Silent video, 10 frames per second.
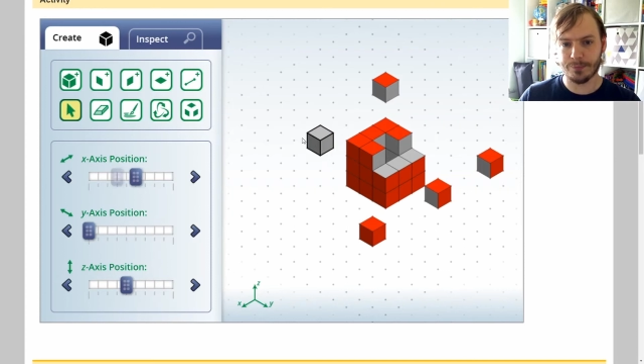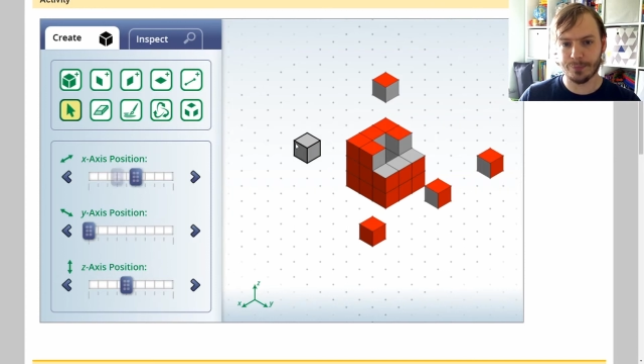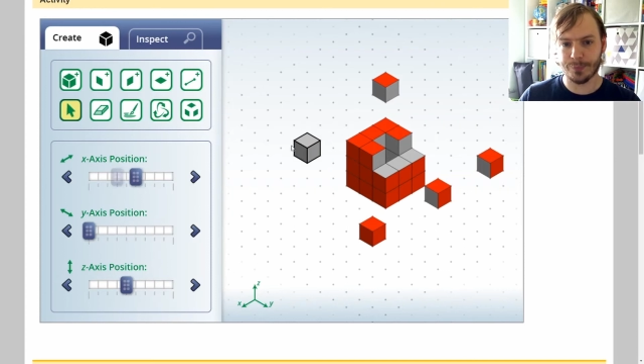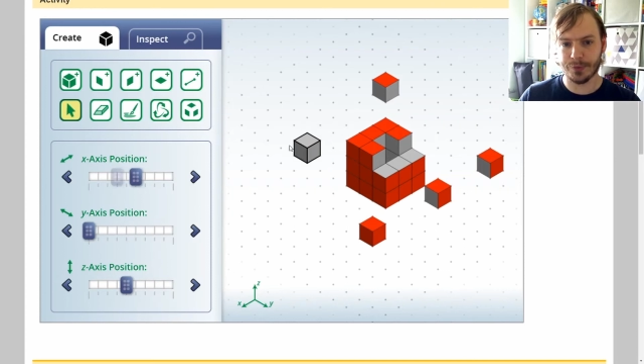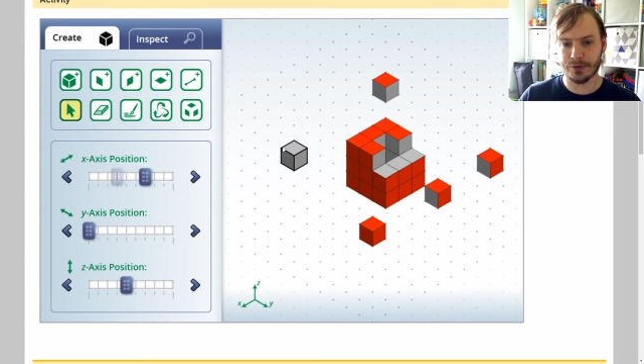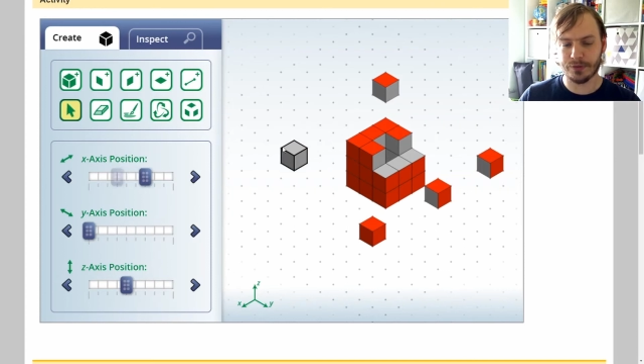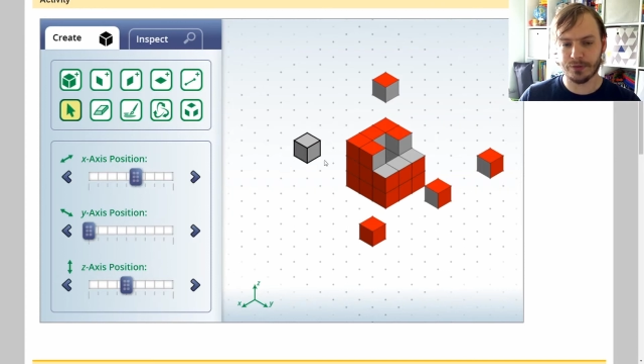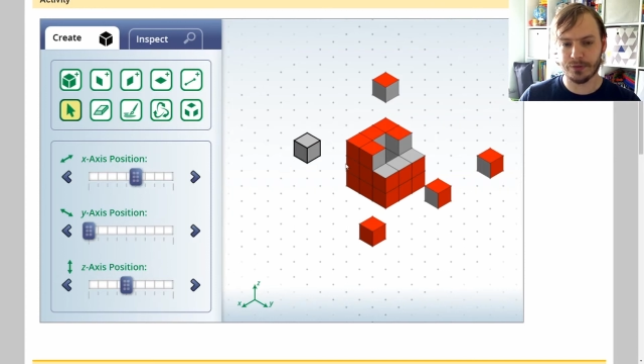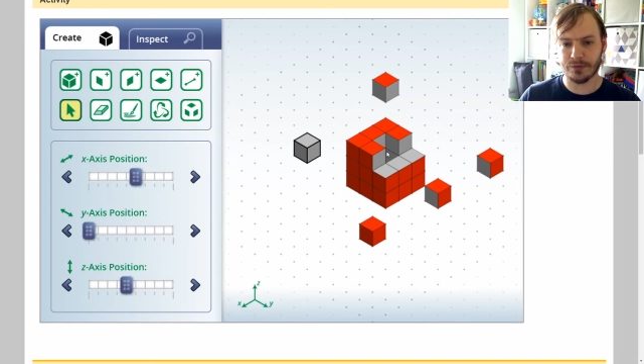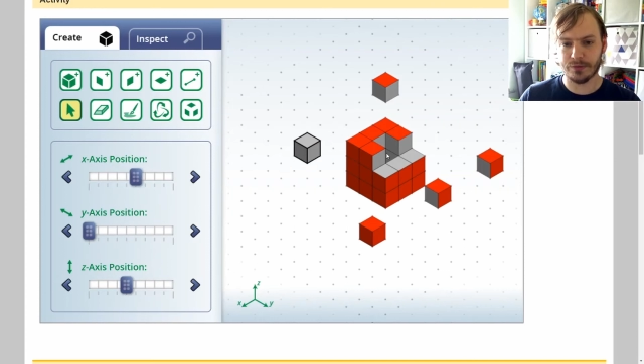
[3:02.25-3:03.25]
but
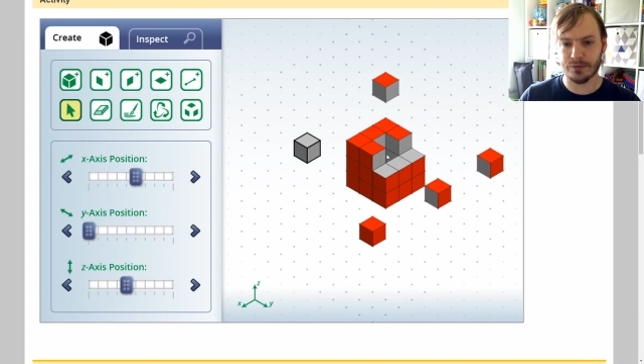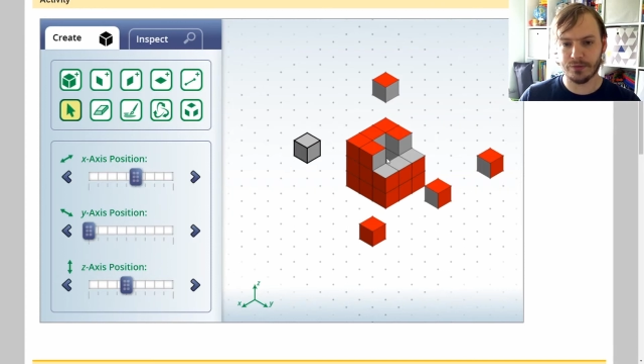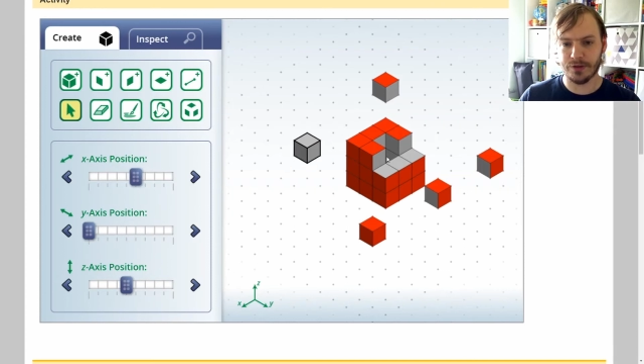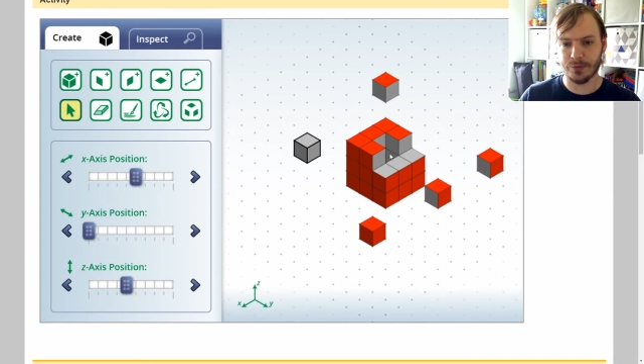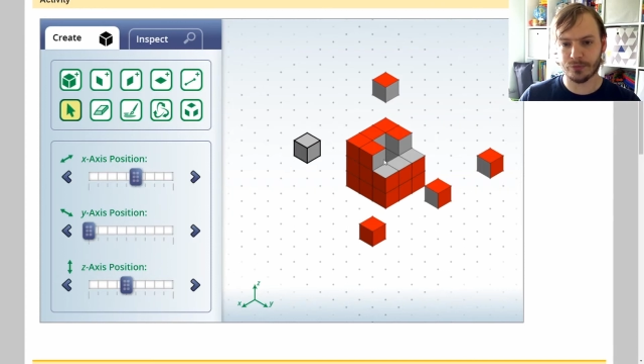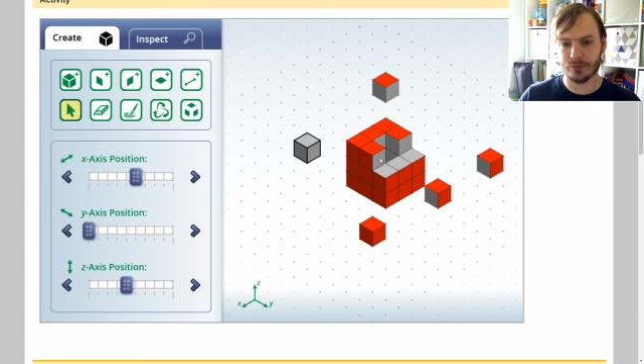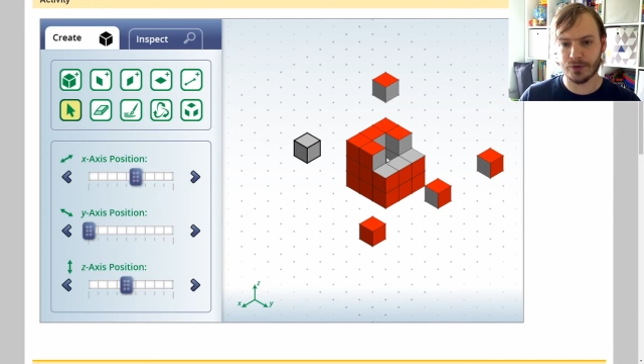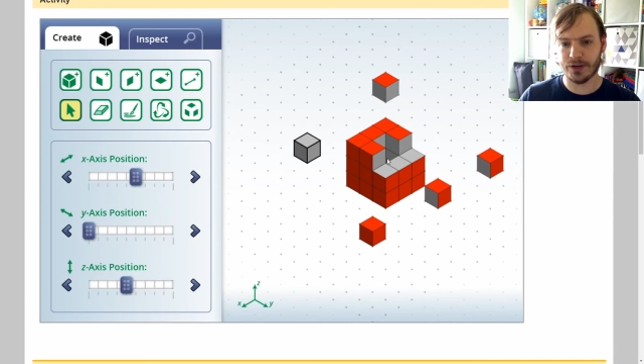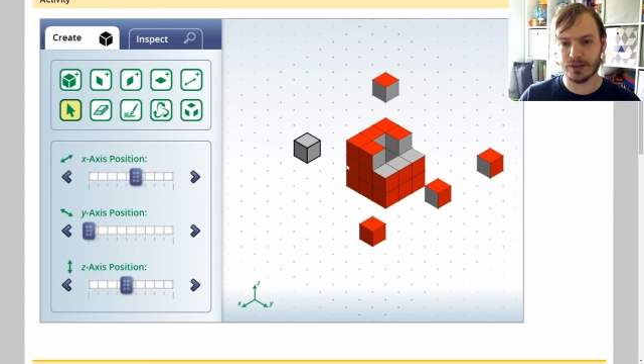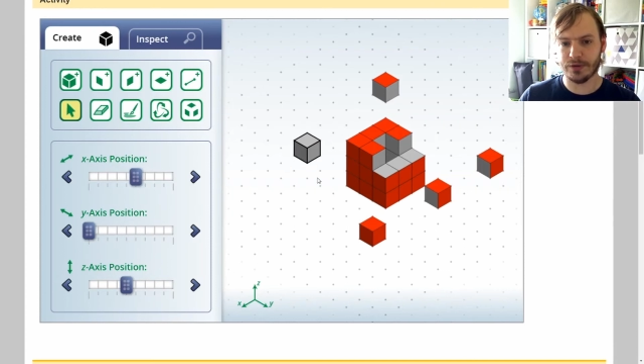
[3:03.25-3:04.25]
it was
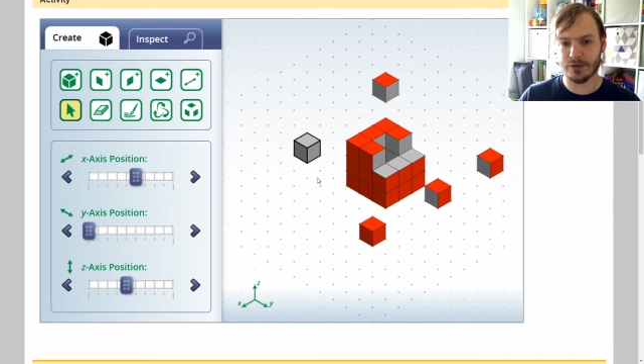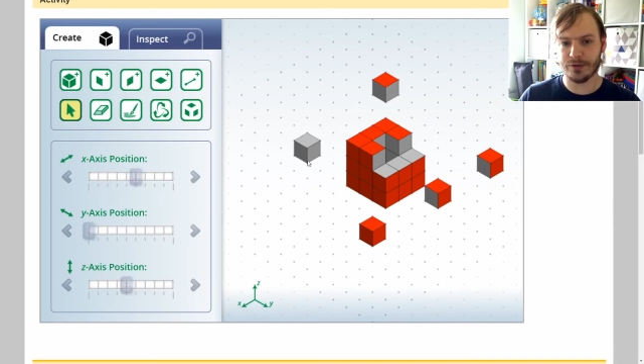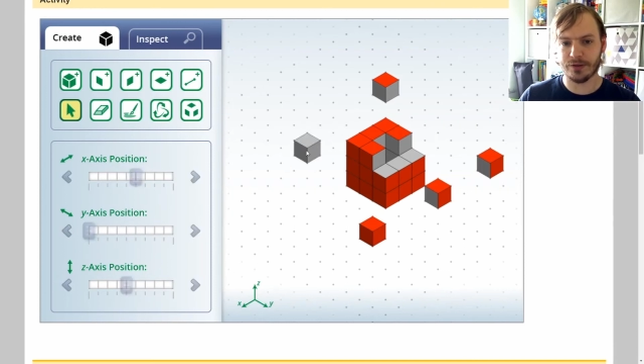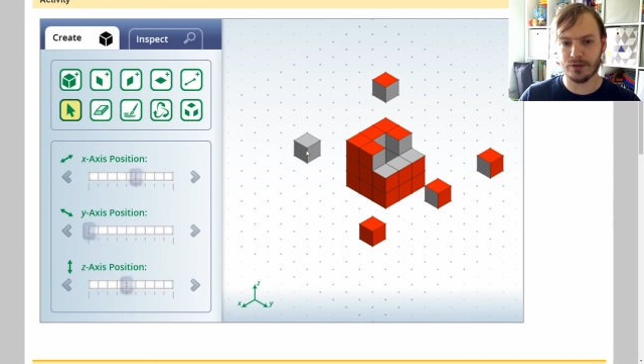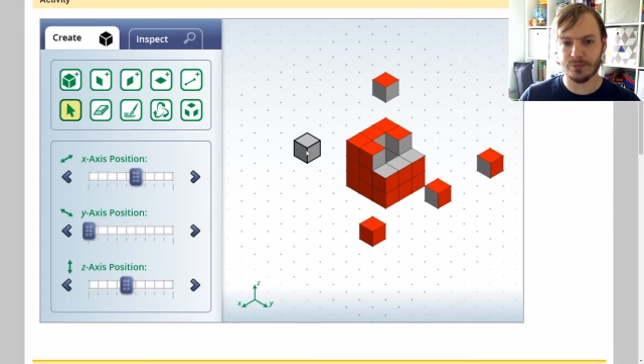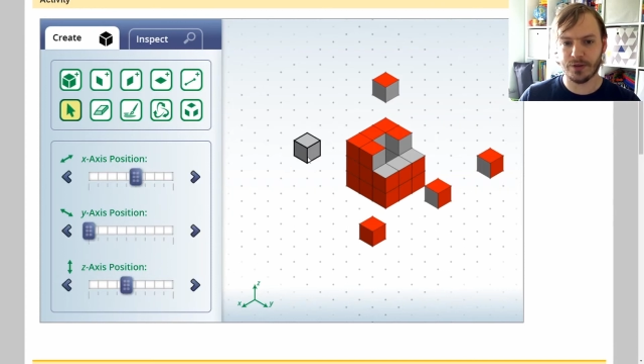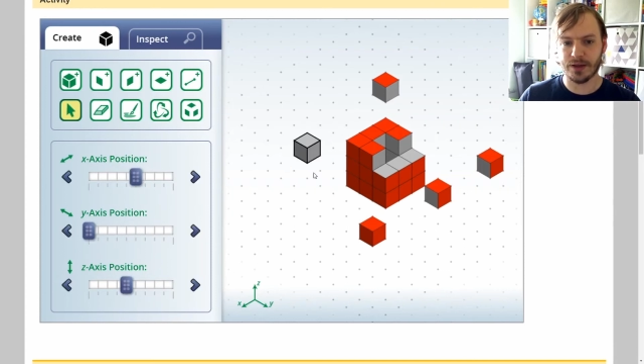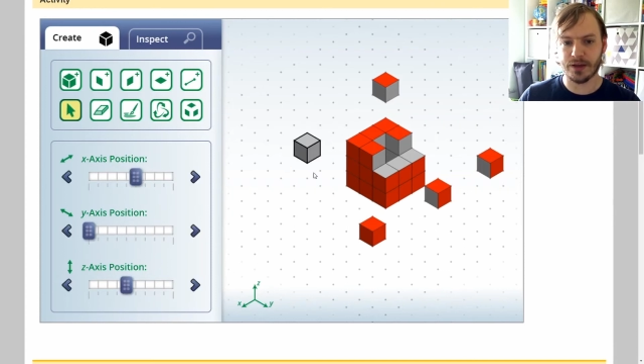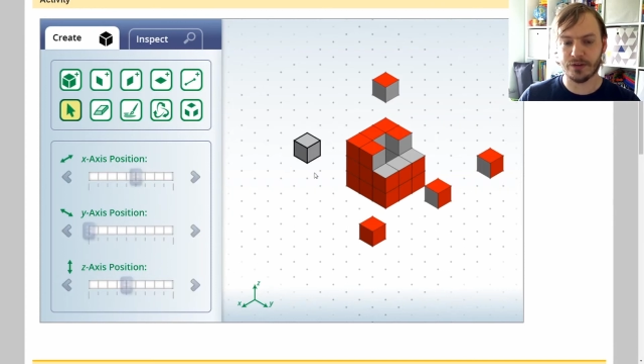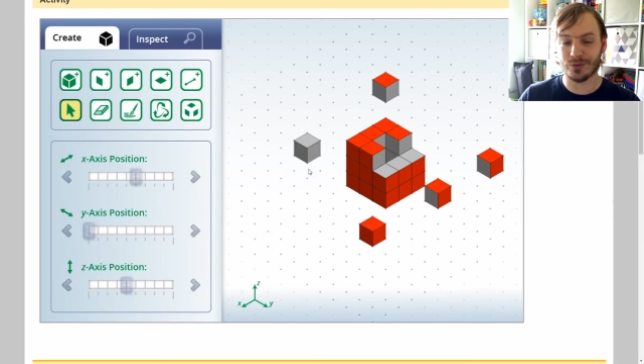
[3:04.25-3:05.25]
right in the middle of the cube there,